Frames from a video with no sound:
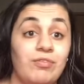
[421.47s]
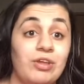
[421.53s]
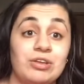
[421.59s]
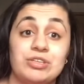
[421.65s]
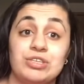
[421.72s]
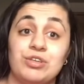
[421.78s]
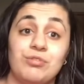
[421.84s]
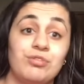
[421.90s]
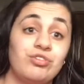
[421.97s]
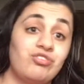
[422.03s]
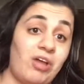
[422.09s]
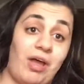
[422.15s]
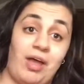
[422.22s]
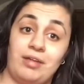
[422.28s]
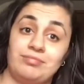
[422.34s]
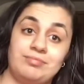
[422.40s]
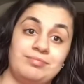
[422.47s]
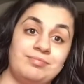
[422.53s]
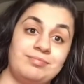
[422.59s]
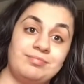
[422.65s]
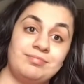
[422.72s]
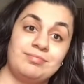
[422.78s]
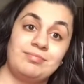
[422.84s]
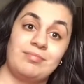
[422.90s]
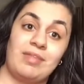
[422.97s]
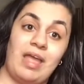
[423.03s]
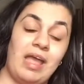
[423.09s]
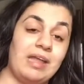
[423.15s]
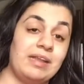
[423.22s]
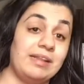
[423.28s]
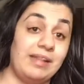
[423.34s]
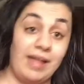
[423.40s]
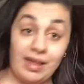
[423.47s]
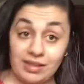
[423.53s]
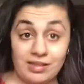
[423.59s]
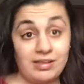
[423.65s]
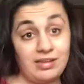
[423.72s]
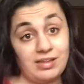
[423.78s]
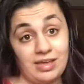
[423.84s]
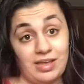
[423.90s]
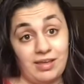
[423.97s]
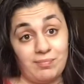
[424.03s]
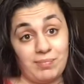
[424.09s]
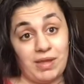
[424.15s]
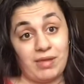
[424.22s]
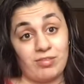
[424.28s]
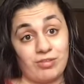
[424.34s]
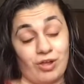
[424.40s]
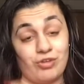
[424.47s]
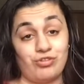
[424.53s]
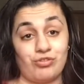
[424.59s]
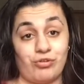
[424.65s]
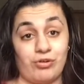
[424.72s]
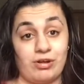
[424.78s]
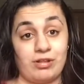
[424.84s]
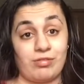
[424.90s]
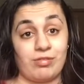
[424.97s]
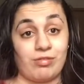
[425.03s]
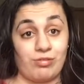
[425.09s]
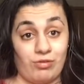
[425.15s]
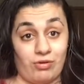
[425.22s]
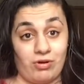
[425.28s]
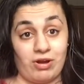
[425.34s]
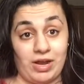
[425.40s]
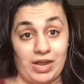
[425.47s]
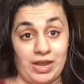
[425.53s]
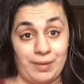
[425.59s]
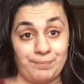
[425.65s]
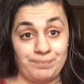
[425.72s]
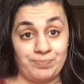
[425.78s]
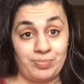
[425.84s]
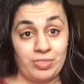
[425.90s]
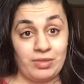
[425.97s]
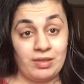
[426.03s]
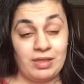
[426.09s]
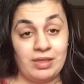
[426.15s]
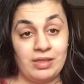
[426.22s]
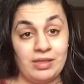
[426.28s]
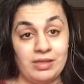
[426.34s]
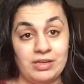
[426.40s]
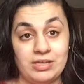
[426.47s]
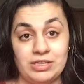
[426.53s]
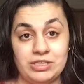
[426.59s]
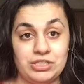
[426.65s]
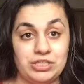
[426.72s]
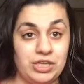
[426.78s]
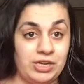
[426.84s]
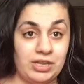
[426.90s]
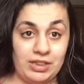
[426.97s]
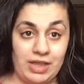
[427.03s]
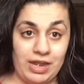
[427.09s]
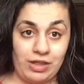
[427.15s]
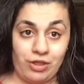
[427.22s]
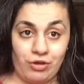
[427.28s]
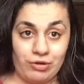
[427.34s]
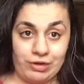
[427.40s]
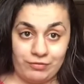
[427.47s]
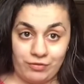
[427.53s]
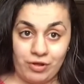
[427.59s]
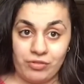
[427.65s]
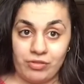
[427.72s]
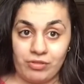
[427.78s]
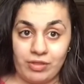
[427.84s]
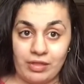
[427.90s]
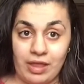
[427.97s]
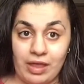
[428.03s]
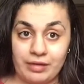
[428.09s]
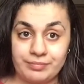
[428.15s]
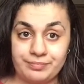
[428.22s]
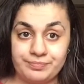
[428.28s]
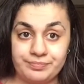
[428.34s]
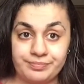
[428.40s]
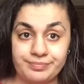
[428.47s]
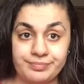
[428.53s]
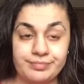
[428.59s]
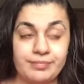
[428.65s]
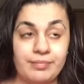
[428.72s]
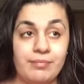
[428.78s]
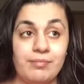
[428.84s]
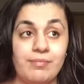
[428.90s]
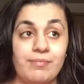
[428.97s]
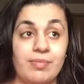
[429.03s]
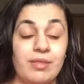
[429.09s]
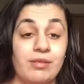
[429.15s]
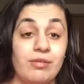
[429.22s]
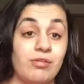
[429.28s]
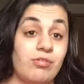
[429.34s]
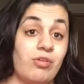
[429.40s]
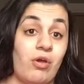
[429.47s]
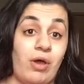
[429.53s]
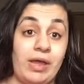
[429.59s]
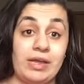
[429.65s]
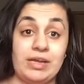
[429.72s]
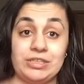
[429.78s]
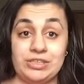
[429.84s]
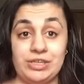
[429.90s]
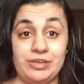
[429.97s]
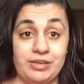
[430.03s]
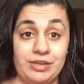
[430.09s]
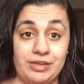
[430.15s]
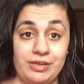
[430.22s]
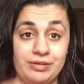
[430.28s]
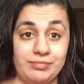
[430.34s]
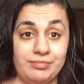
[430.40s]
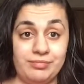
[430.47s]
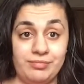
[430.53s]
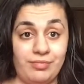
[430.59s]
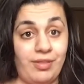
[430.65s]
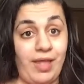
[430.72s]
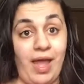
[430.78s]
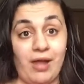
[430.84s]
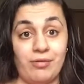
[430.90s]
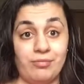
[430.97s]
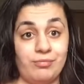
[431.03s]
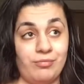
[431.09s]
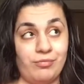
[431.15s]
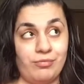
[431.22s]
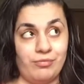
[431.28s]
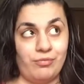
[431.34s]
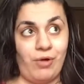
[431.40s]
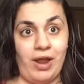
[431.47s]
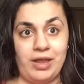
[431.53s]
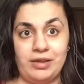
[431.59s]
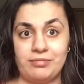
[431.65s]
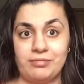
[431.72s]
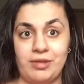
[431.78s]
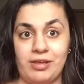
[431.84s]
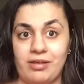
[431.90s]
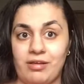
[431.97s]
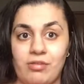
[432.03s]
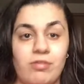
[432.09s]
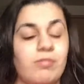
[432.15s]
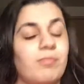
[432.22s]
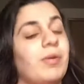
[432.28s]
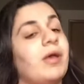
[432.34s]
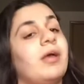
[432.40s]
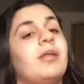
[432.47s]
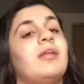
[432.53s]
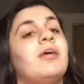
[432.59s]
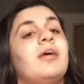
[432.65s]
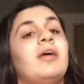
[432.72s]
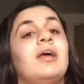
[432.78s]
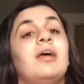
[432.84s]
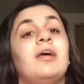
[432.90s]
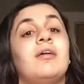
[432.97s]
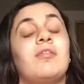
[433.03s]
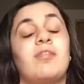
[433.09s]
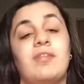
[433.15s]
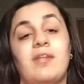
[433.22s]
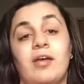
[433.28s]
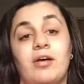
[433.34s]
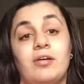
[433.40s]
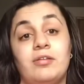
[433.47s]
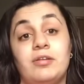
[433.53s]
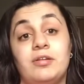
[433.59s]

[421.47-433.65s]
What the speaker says: if he could shoot a shot. And luckily, based on Jordyn's story, she didn't let it go any further than that. So I guess she did that right, I guess. But still,